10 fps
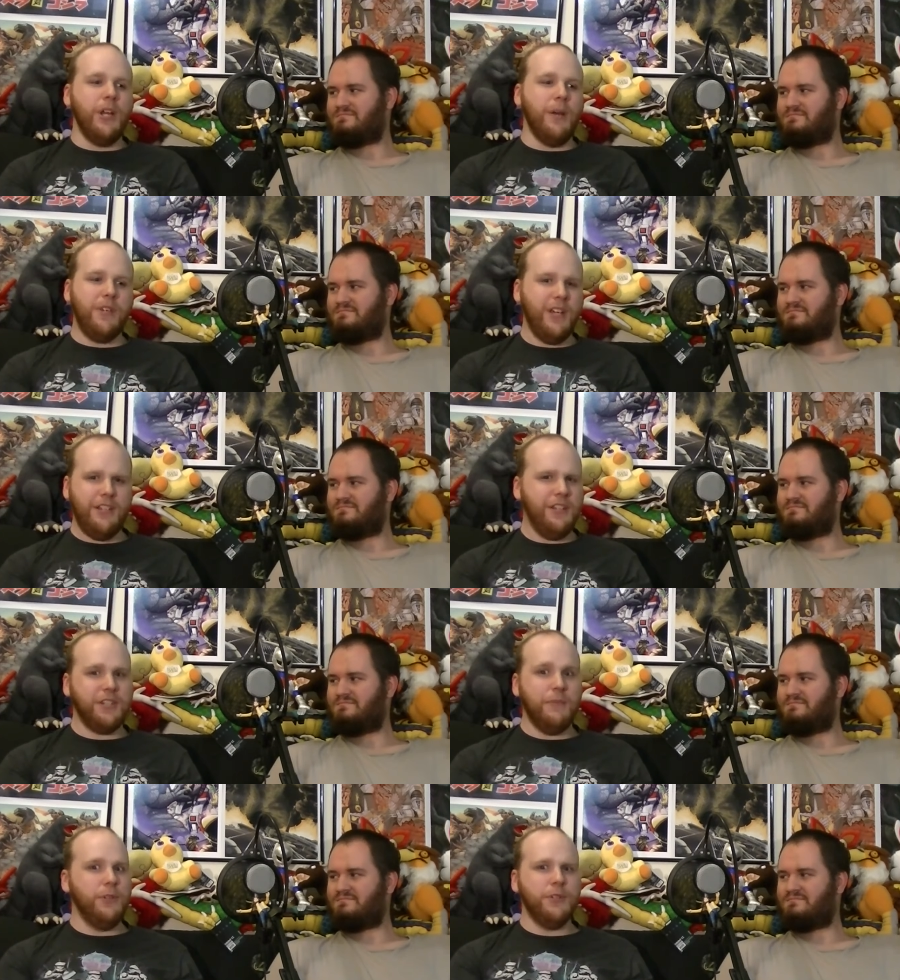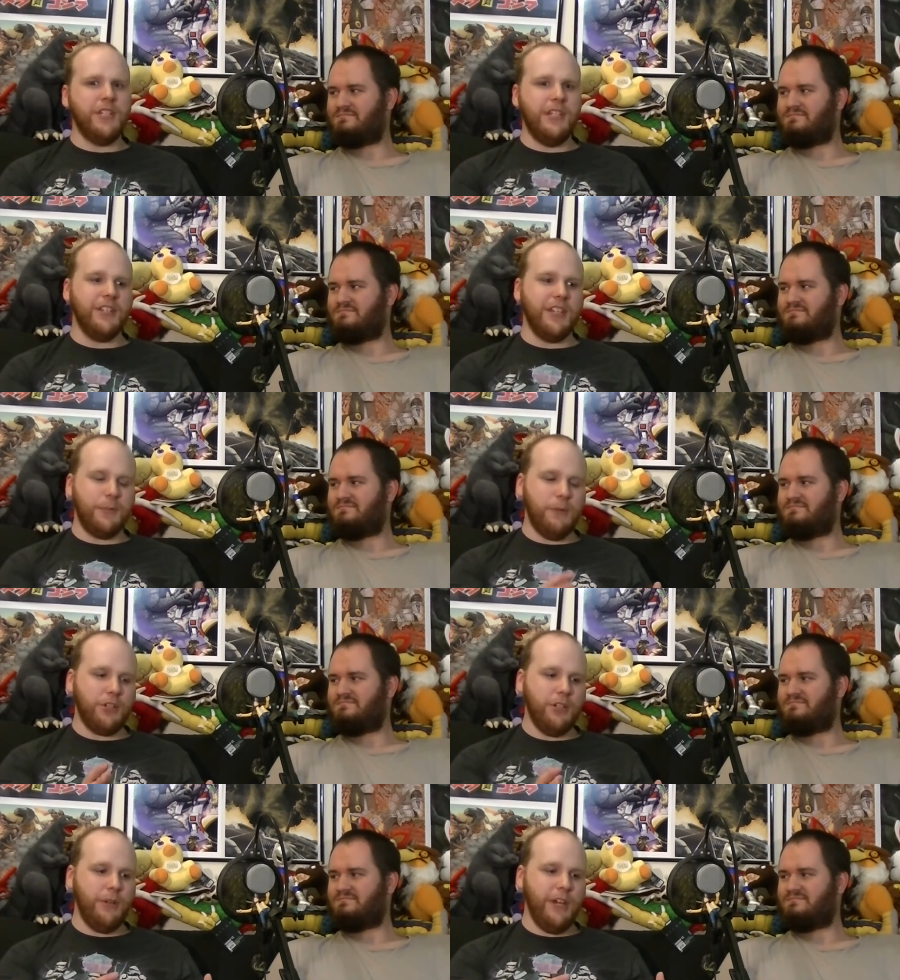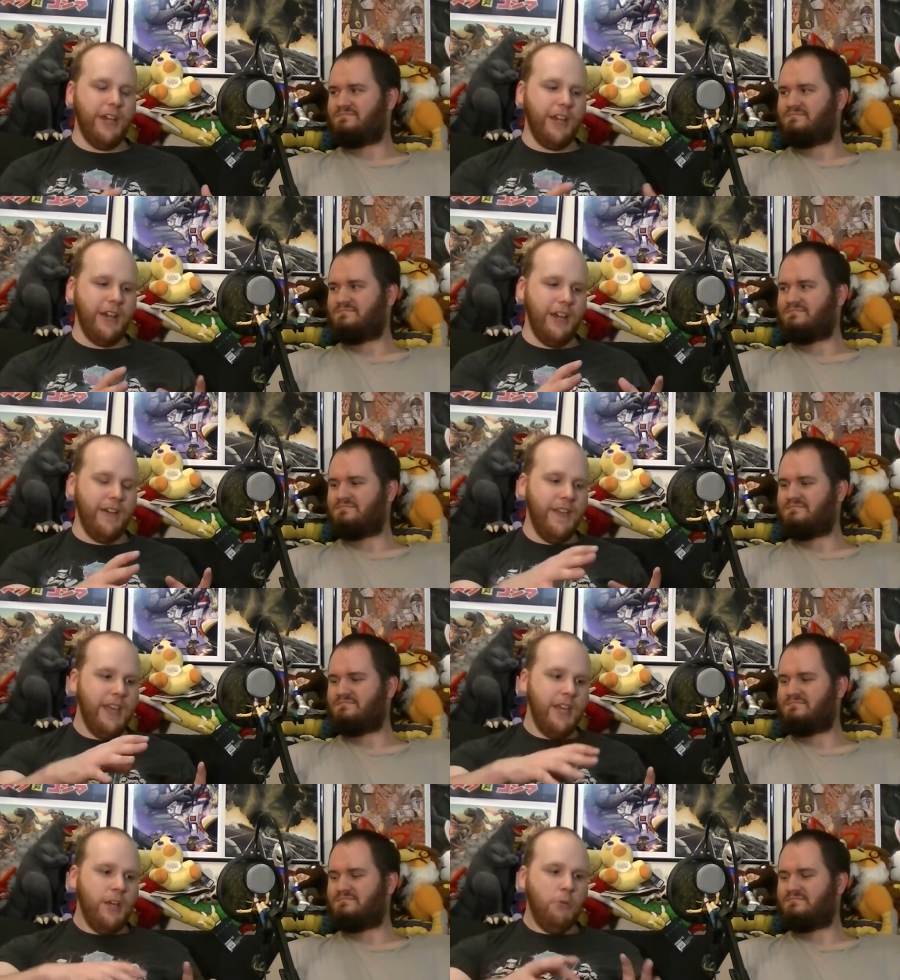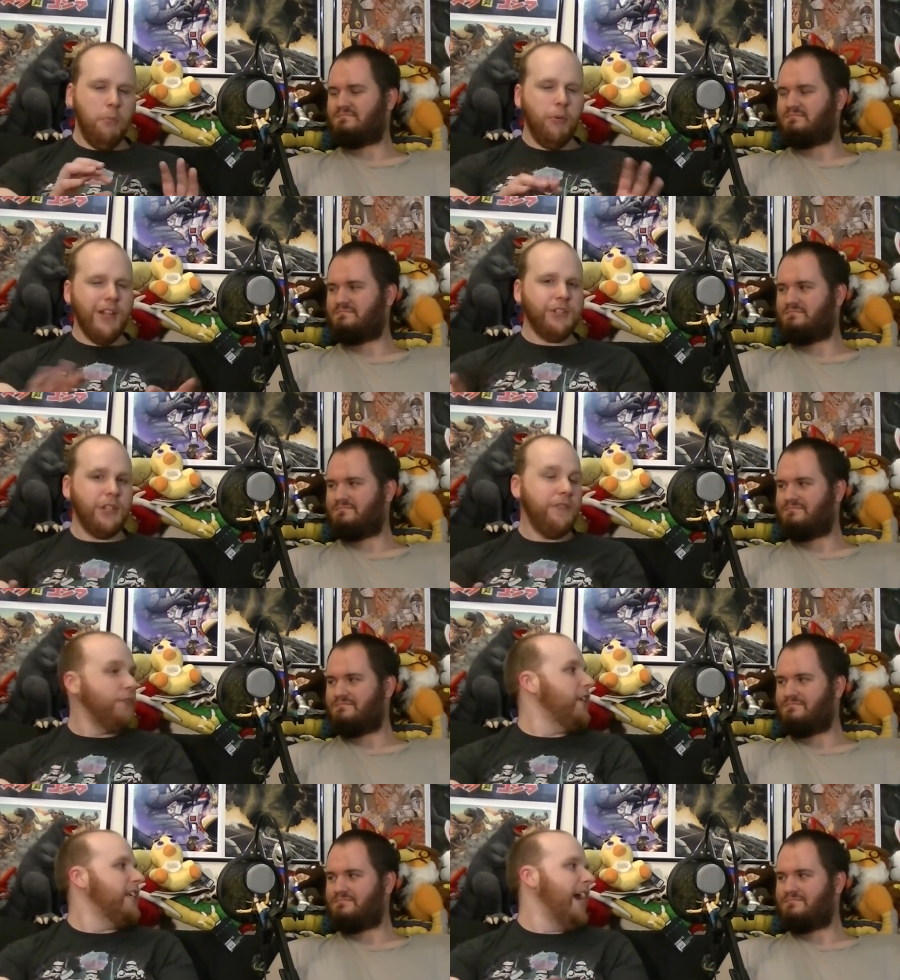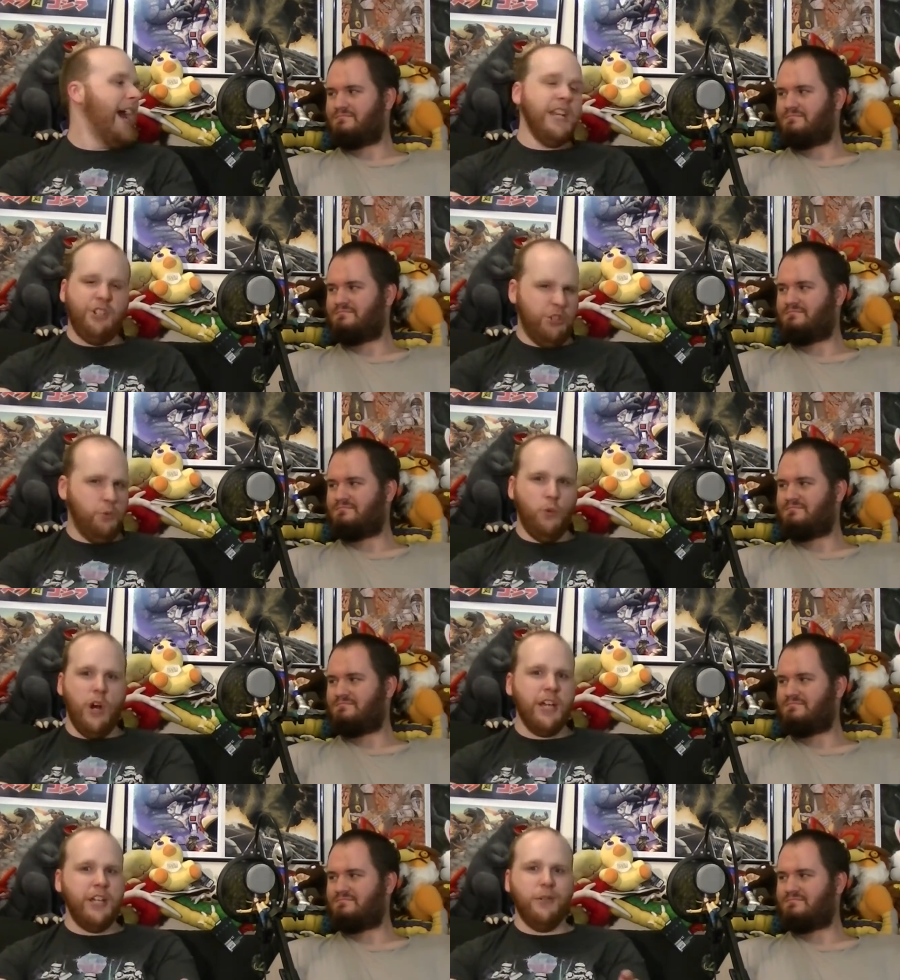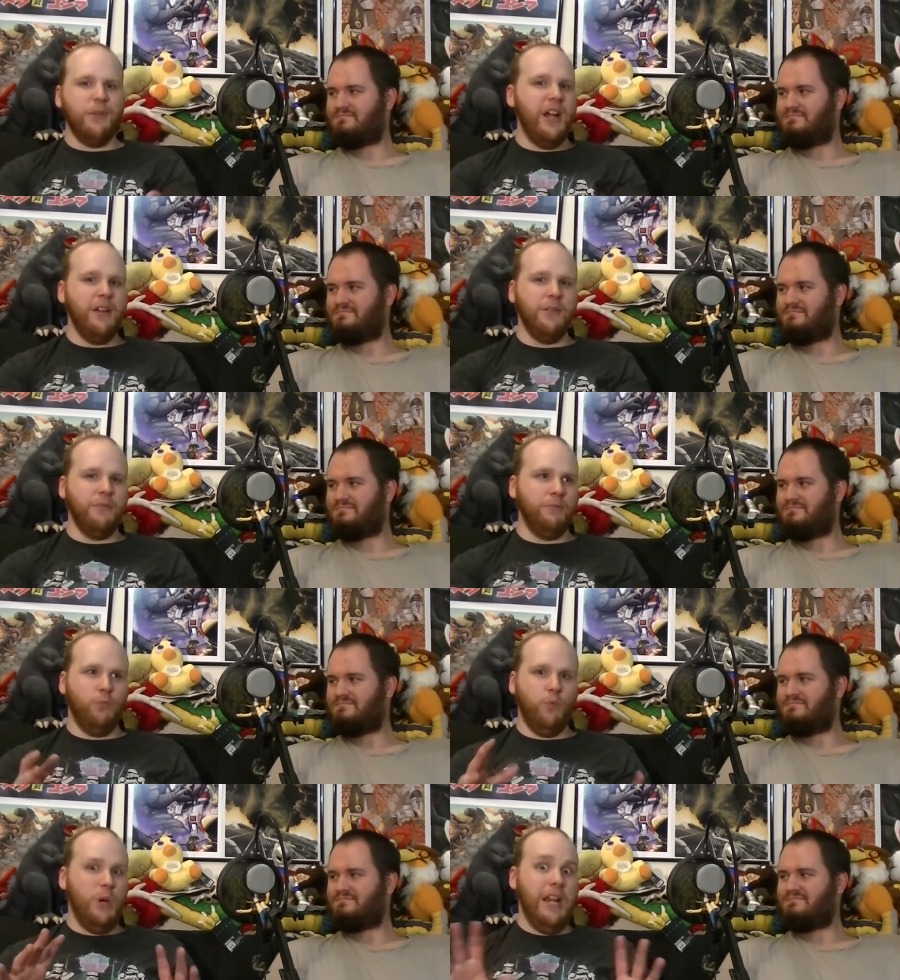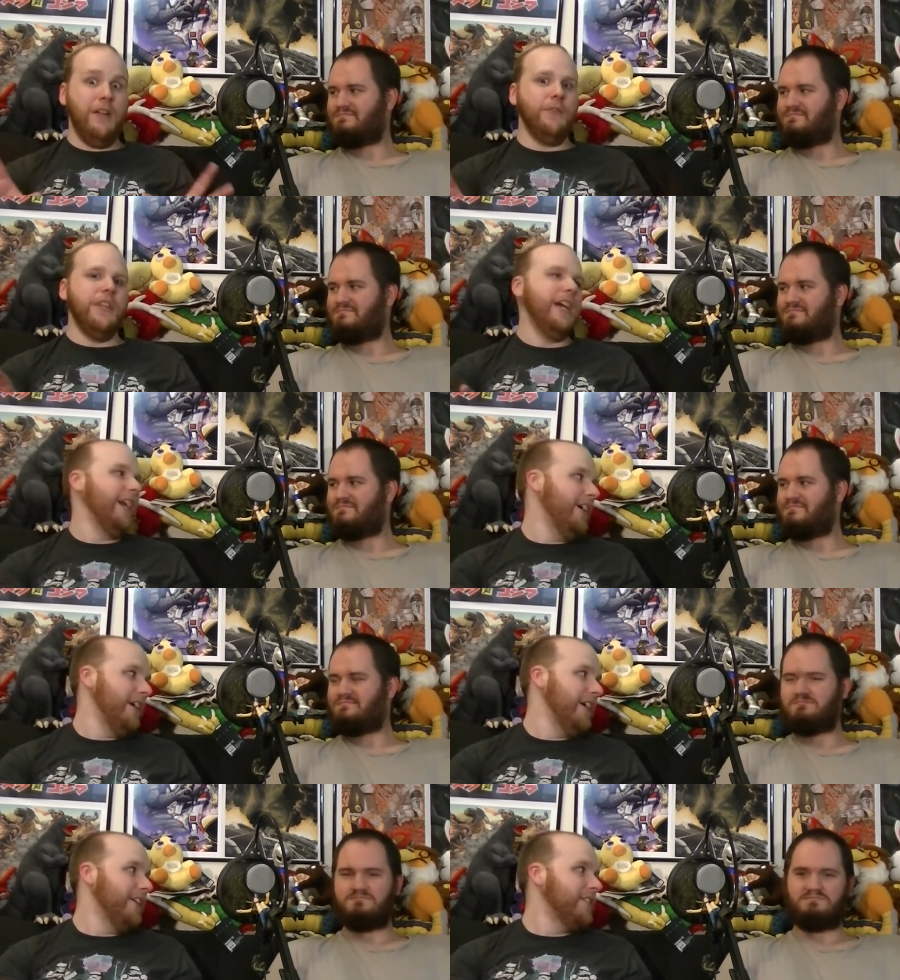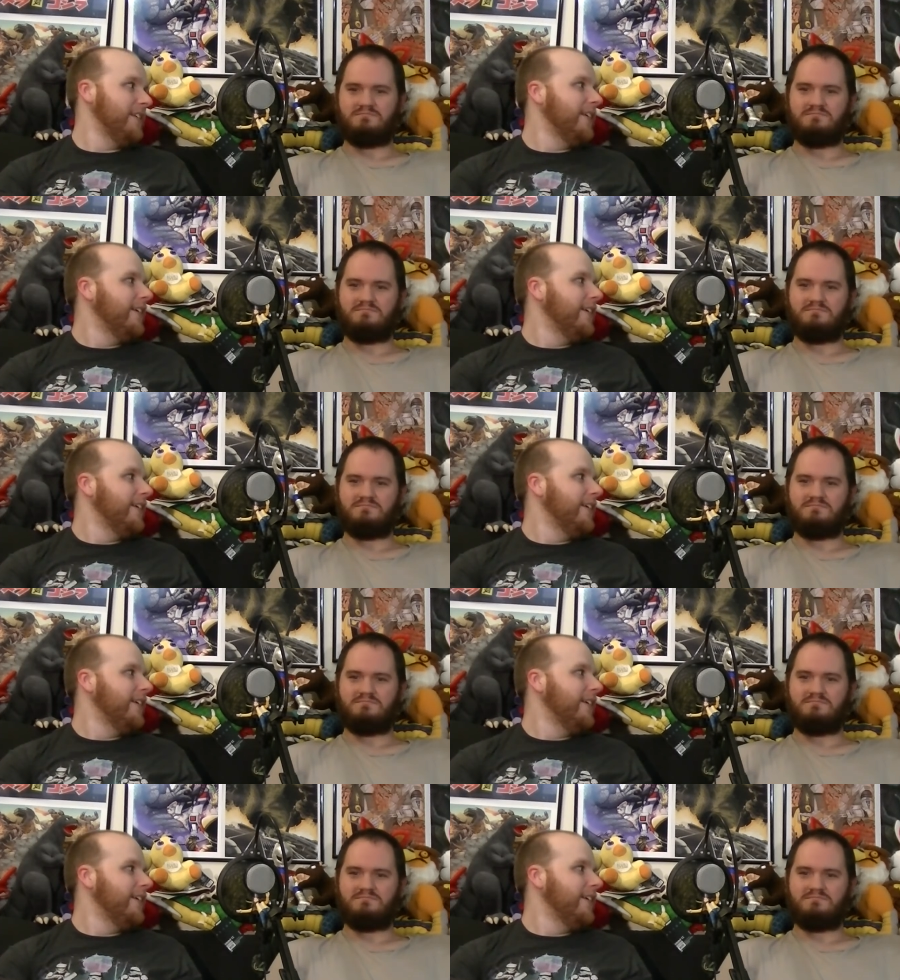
Speaker 1: up. You get into some of those scenes, like especially like when Brett's looking for the cat and he's just walking around in whatever that area is.